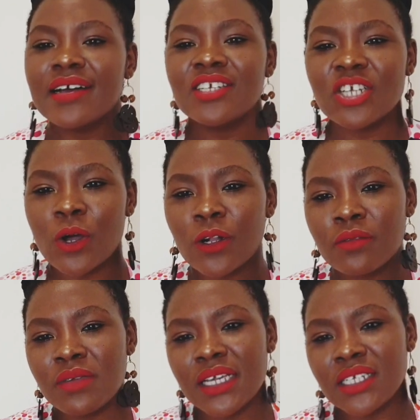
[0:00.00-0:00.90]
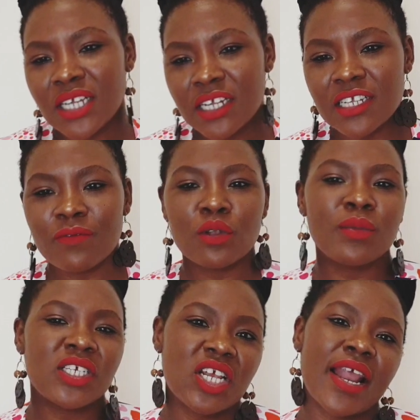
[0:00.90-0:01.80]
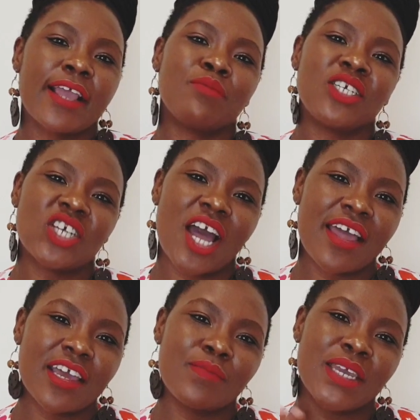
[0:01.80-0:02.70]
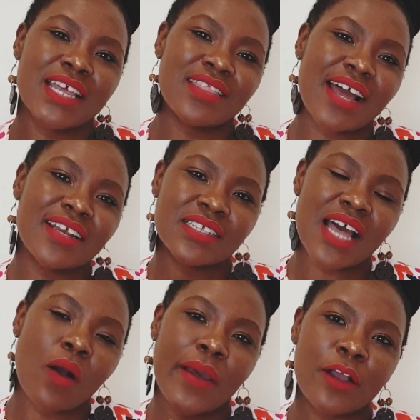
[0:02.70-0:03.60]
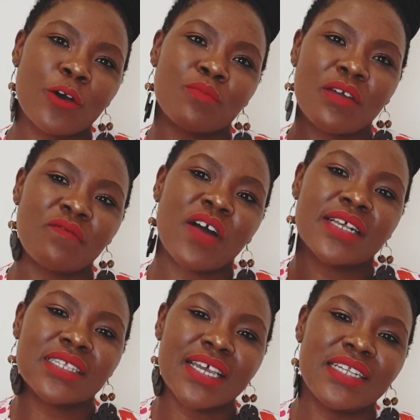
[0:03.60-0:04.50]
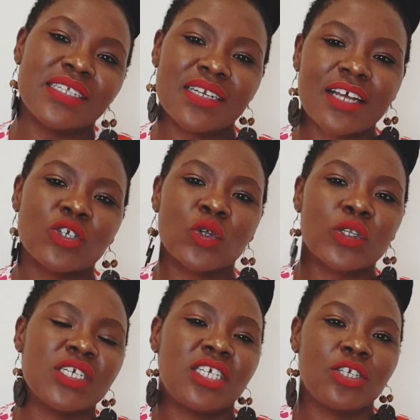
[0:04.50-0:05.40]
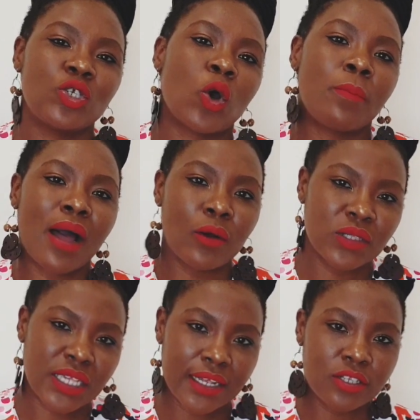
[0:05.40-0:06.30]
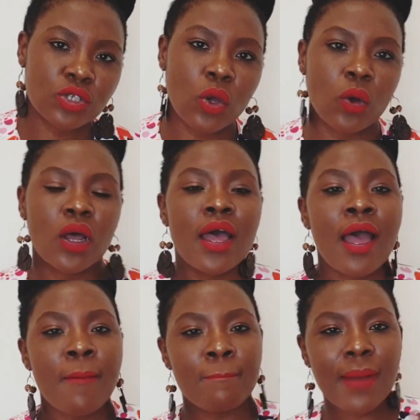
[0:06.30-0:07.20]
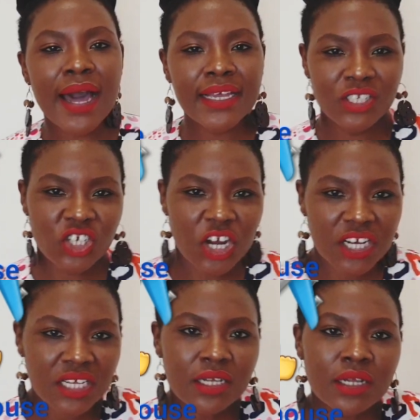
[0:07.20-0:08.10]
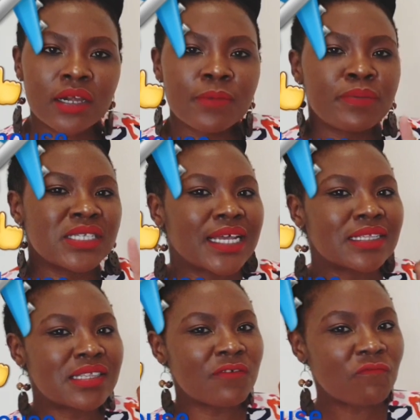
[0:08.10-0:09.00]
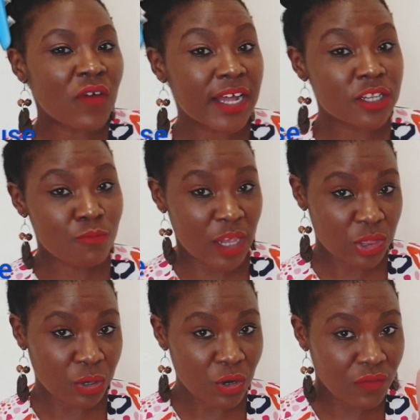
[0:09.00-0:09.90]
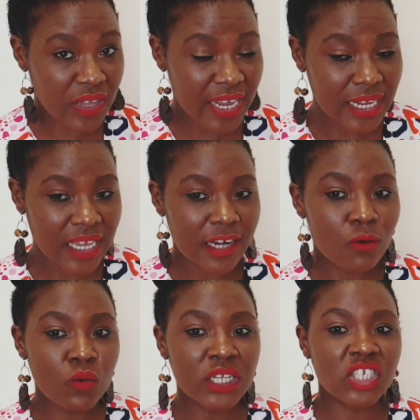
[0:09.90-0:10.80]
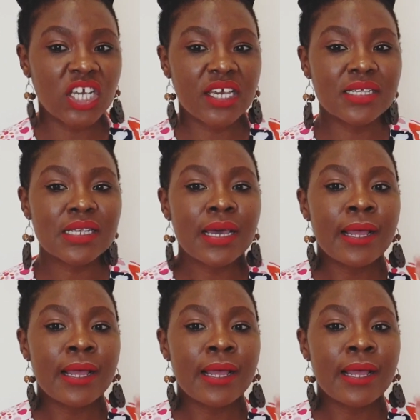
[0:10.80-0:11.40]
She called me, she interviewed me, she liked me, she hired me, and that is how I got my first international teaching job outside. So my journey represents the first method of getting in, which is